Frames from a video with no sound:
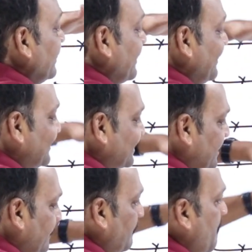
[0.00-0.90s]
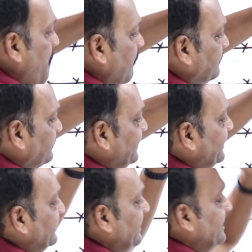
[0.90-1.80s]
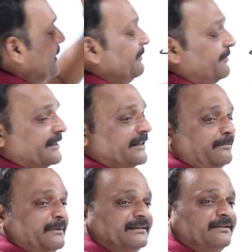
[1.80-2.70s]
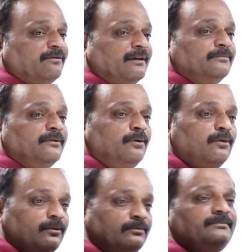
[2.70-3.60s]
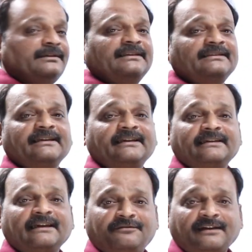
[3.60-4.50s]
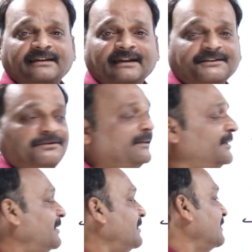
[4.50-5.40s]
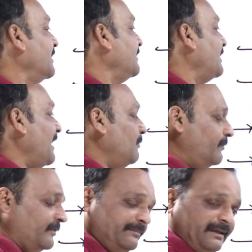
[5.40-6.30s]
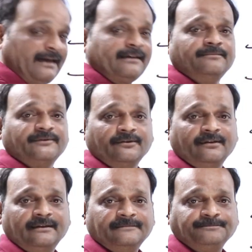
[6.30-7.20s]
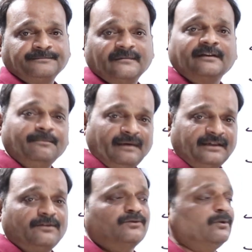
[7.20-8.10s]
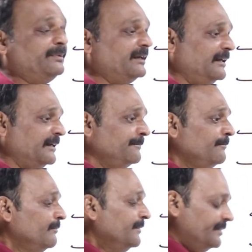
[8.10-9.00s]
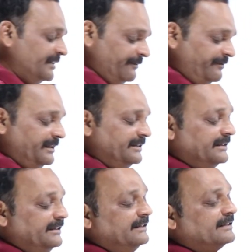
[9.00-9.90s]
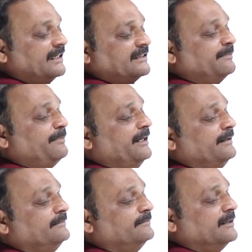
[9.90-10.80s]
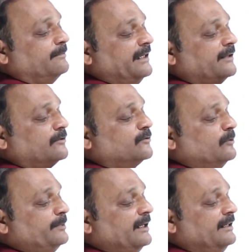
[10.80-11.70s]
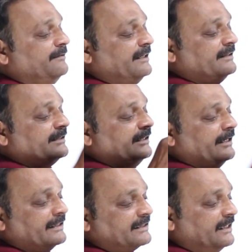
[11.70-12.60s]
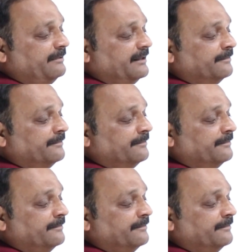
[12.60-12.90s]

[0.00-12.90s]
the crystal, it is getting diffracted means from whom it is getting diffracted actually, right? How? From atoms only. Okay, microscopically, see, we see this as a pen, but microscopically, when I said an X-ray